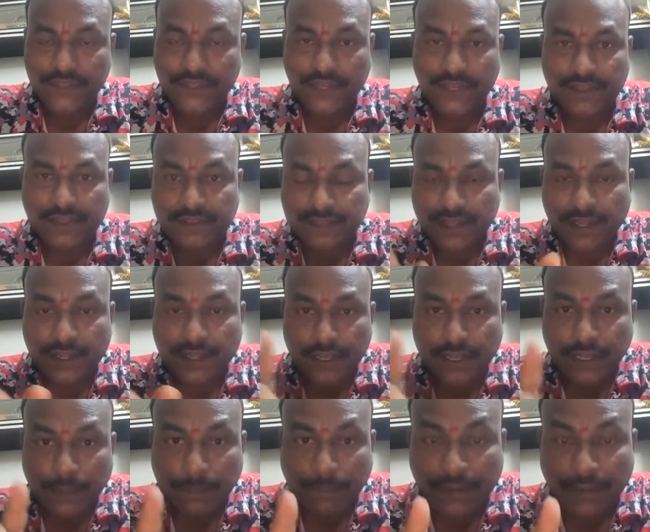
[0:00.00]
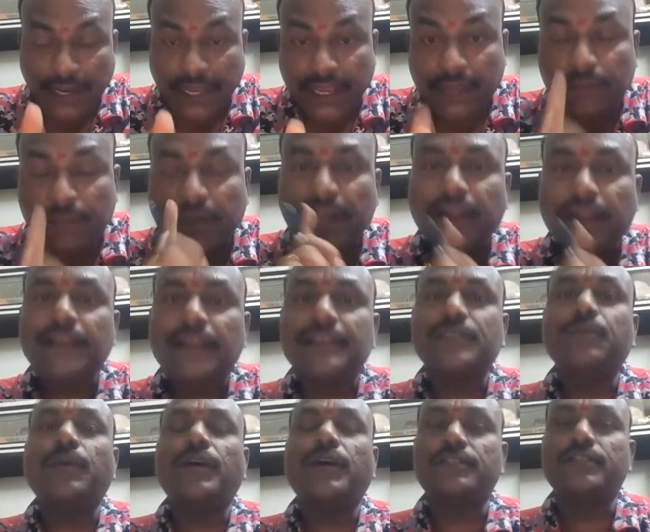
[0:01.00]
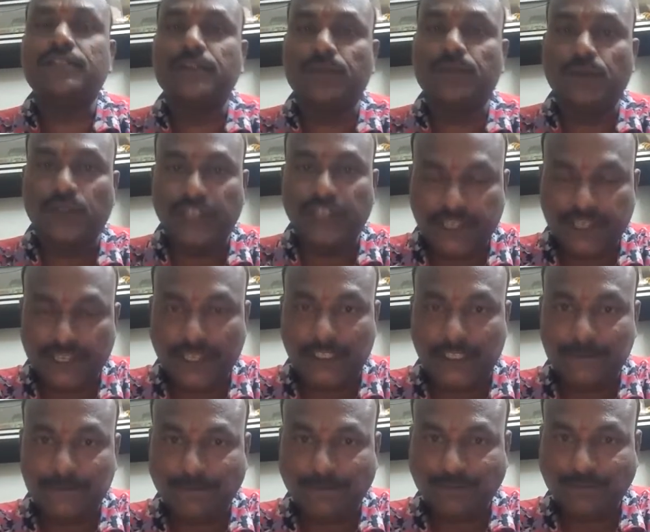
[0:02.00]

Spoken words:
That is a primary responsibility.